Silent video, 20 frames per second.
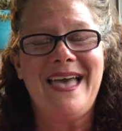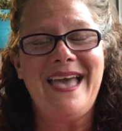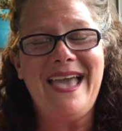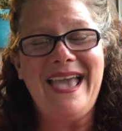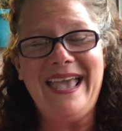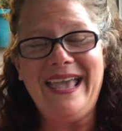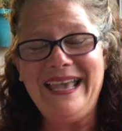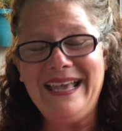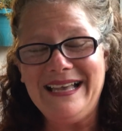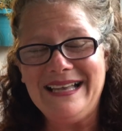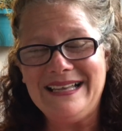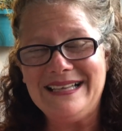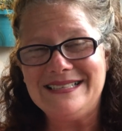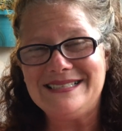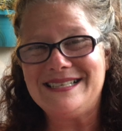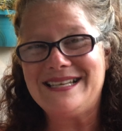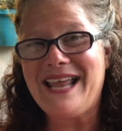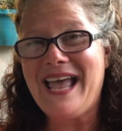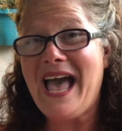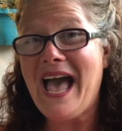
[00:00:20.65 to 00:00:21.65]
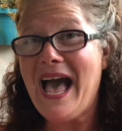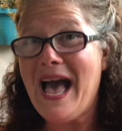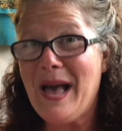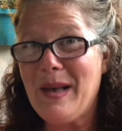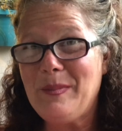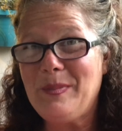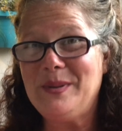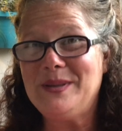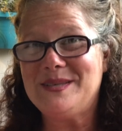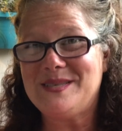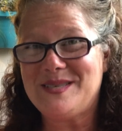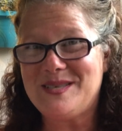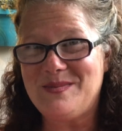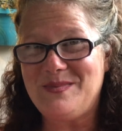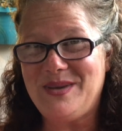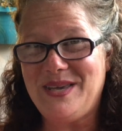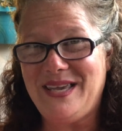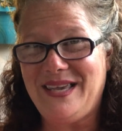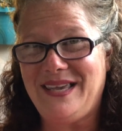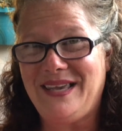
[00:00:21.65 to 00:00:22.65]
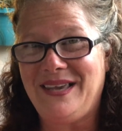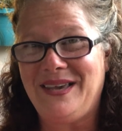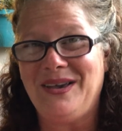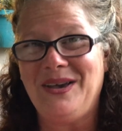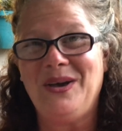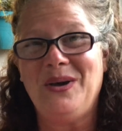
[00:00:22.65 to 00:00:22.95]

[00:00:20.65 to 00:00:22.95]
And it happens to be